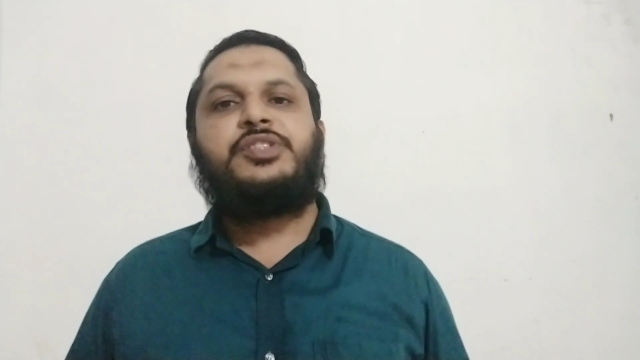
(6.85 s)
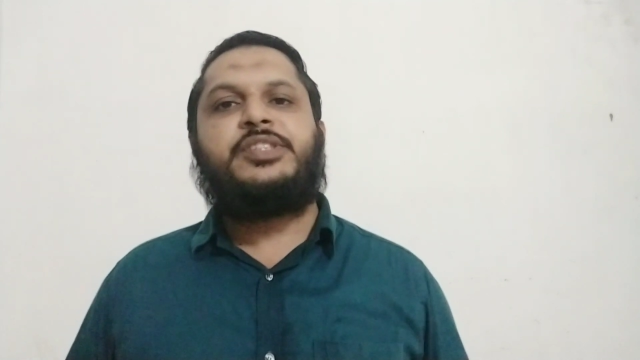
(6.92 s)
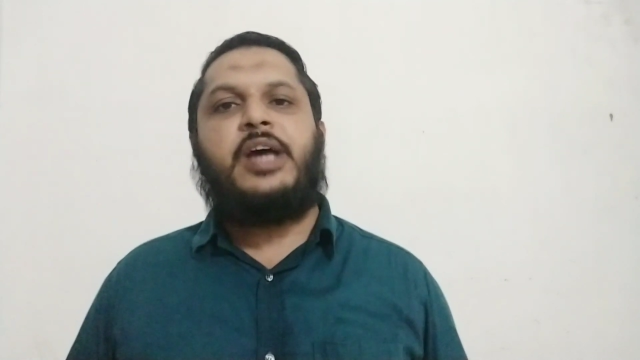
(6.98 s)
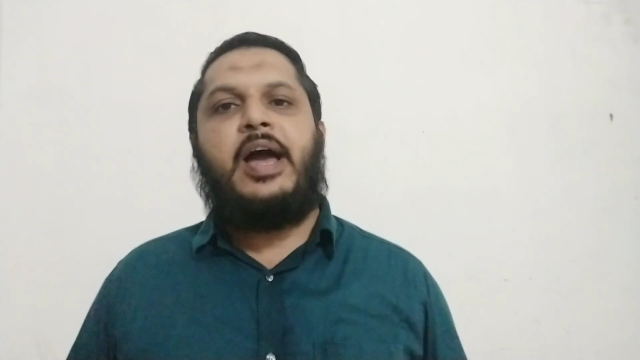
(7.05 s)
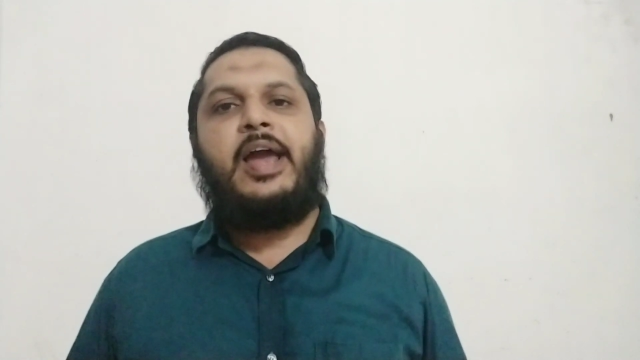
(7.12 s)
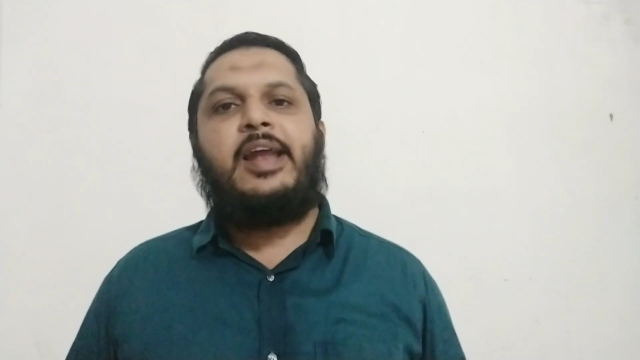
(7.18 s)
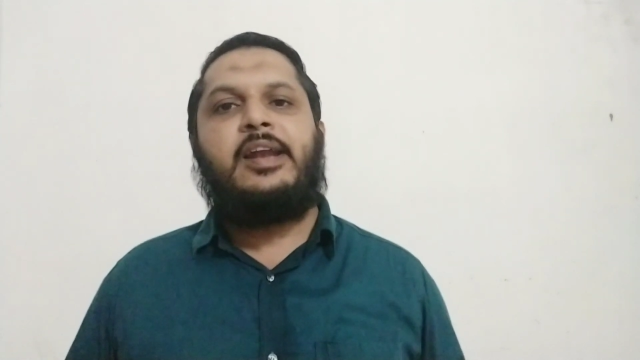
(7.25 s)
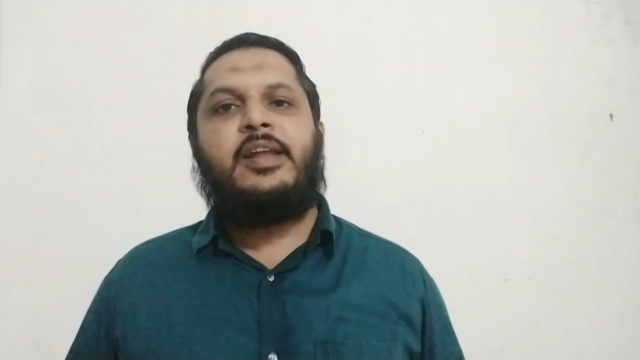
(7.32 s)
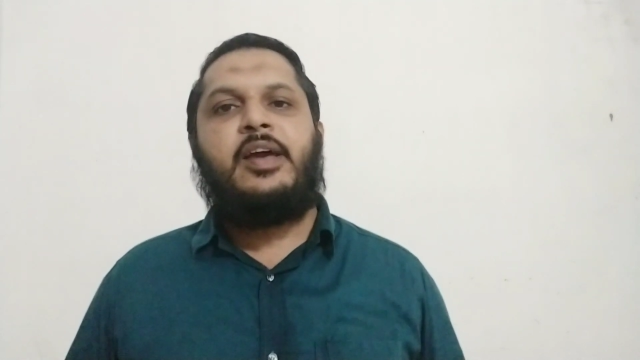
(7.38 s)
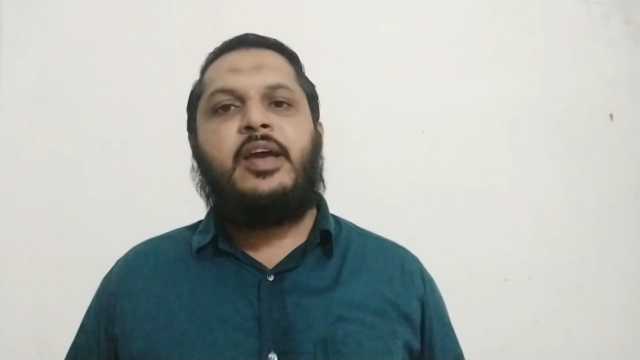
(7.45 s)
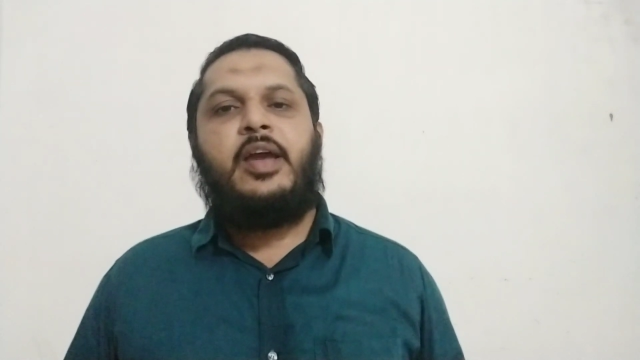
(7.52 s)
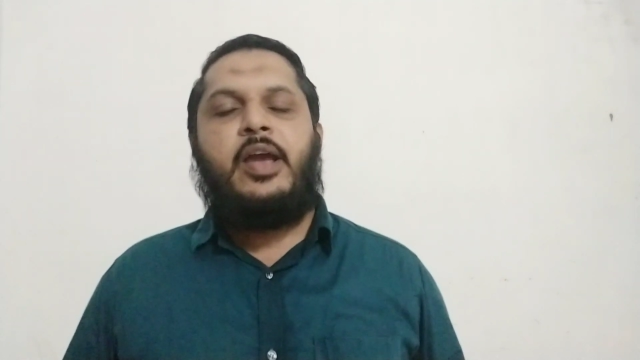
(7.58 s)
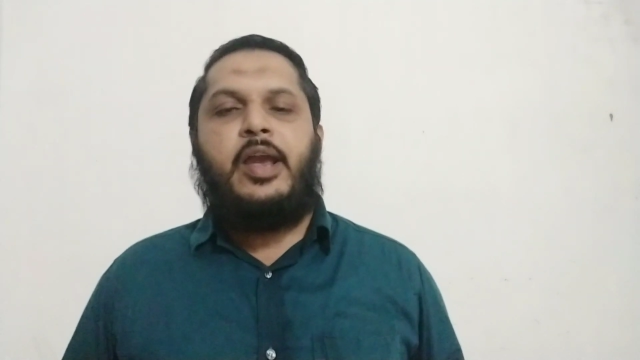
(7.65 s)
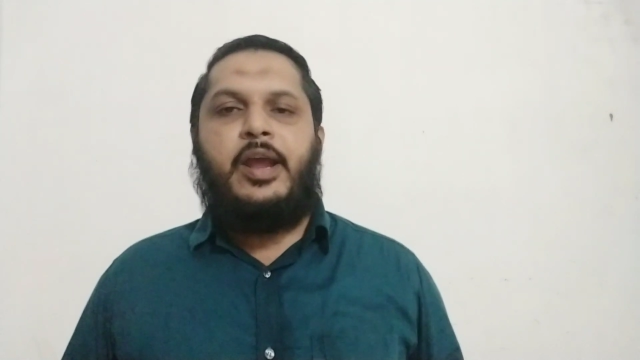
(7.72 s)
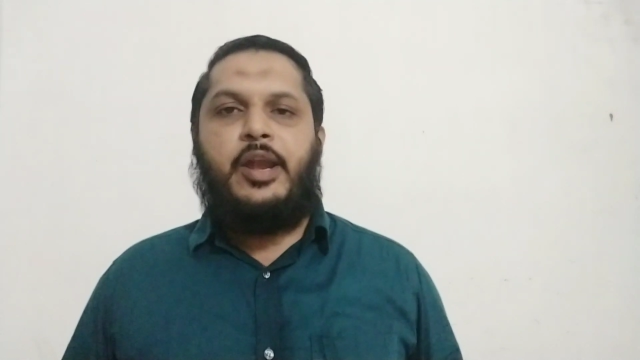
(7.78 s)
Child
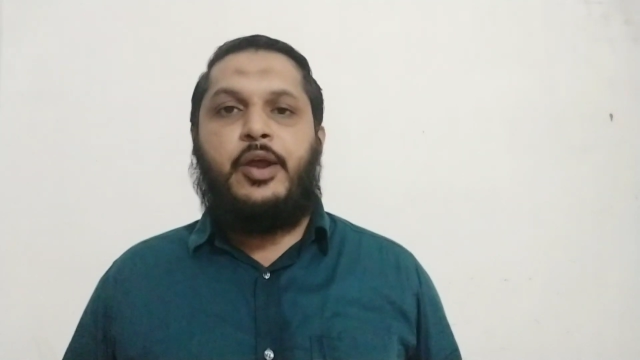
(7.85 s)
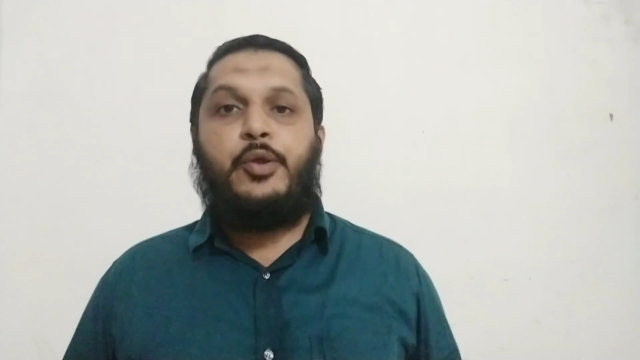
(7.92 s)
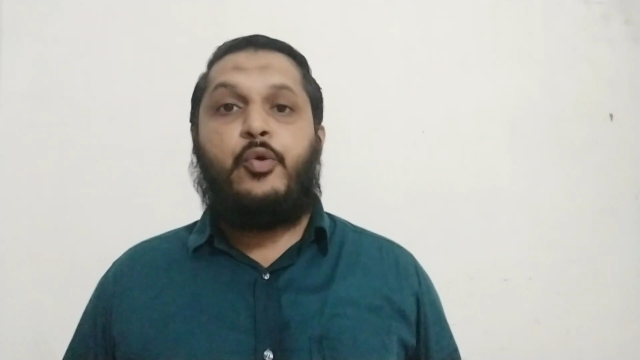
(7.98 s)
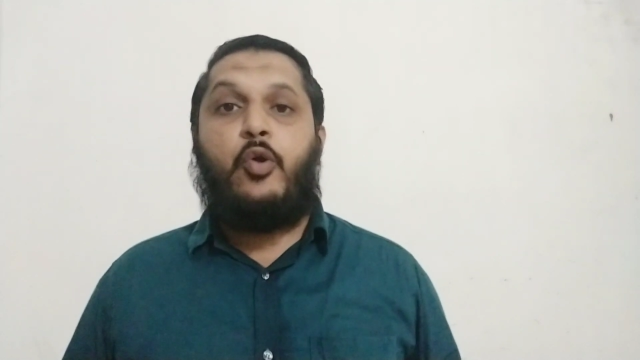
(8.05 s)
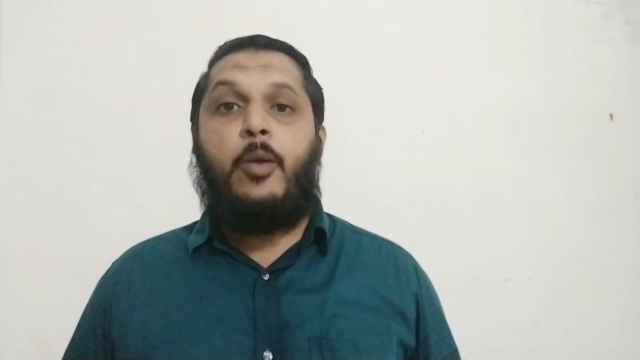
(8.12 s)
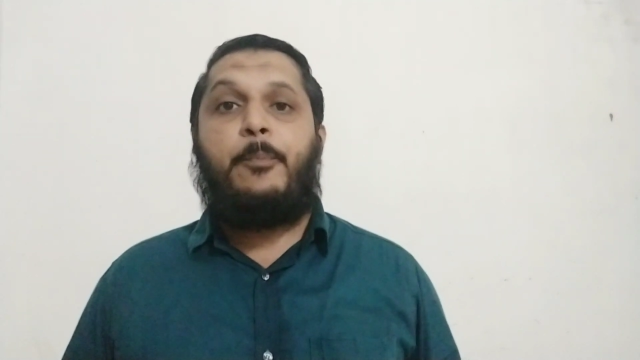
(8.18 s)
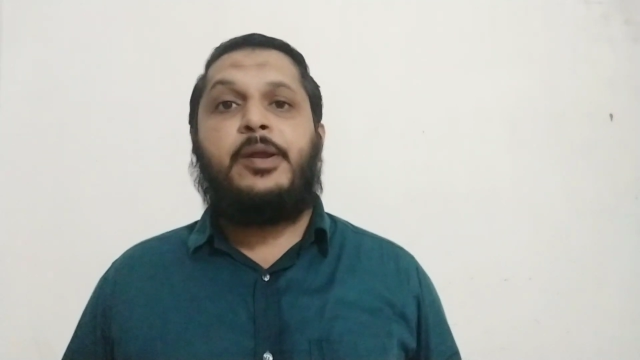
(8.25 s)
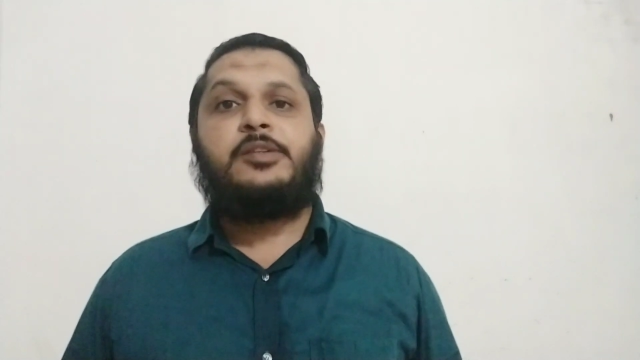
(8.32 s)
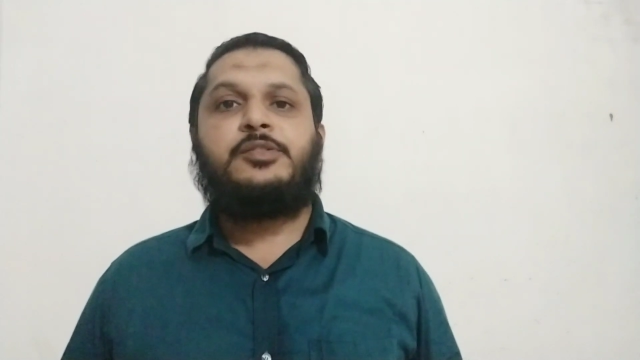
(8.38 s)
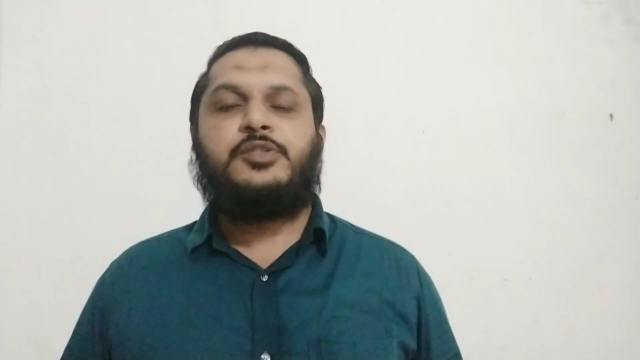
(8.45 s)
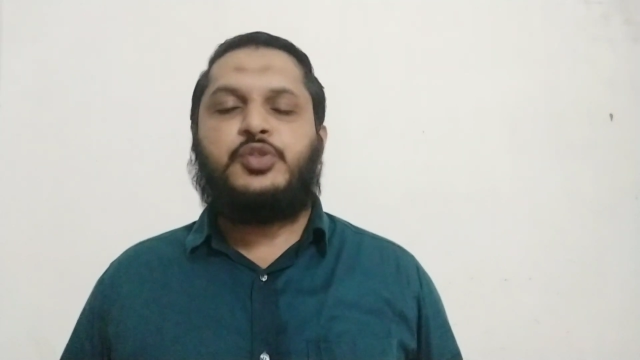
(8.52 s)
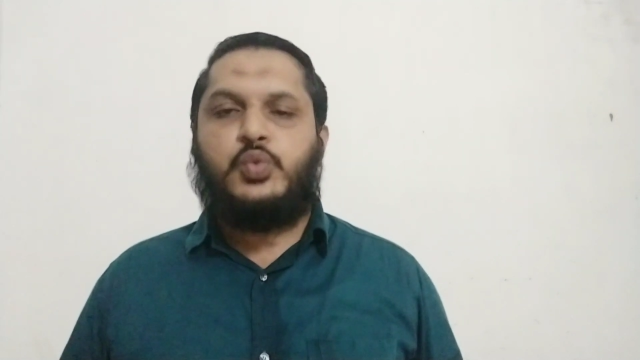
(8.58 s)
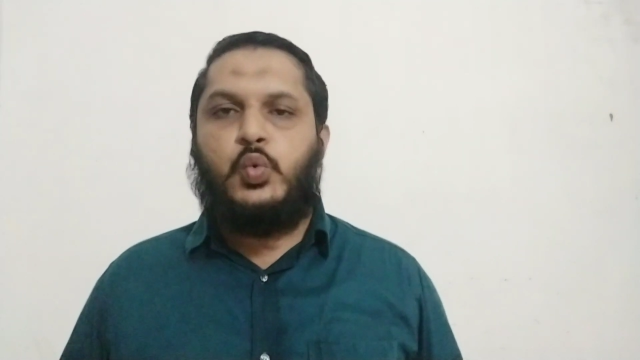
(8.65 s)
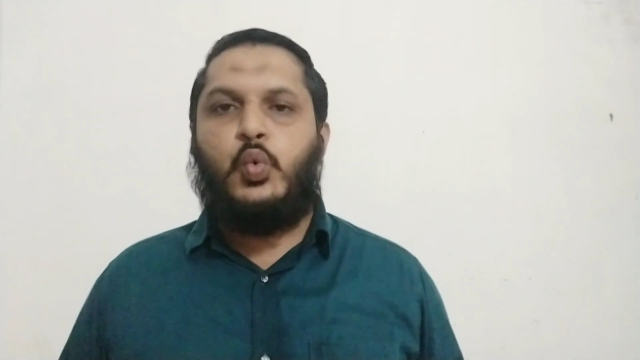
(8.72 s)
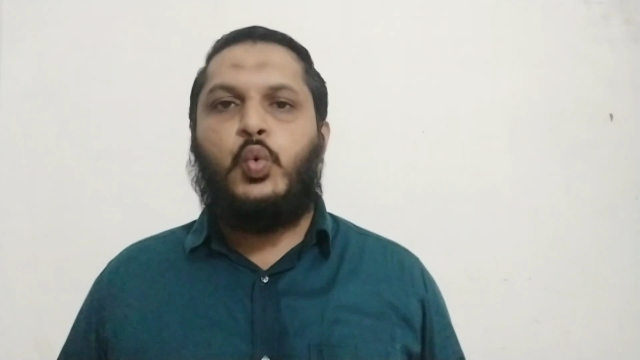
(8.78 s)
in a European
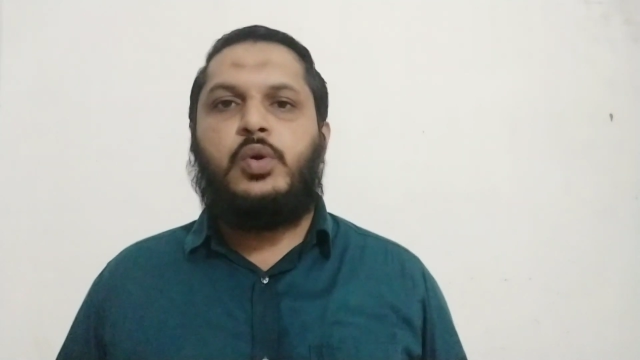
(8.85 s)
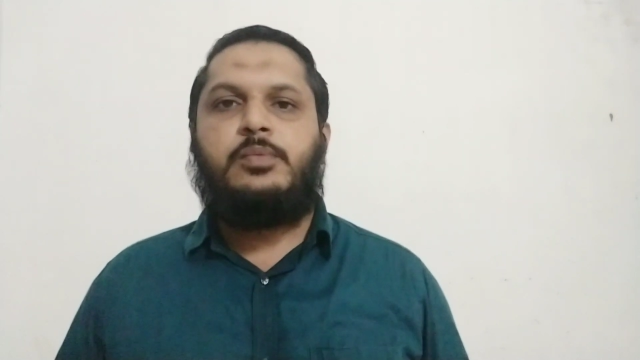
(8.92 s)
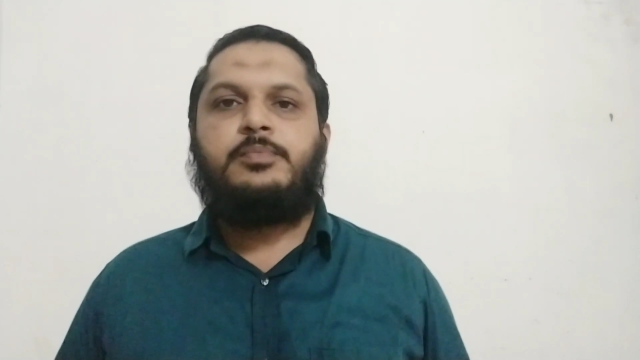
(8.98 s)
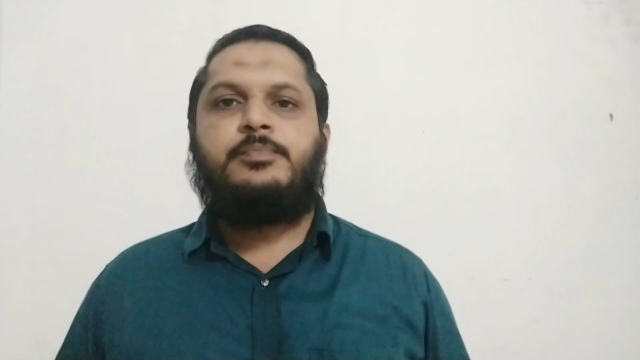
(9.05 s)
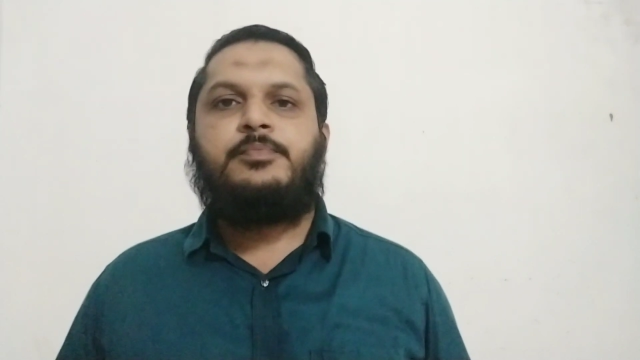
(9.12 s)
School.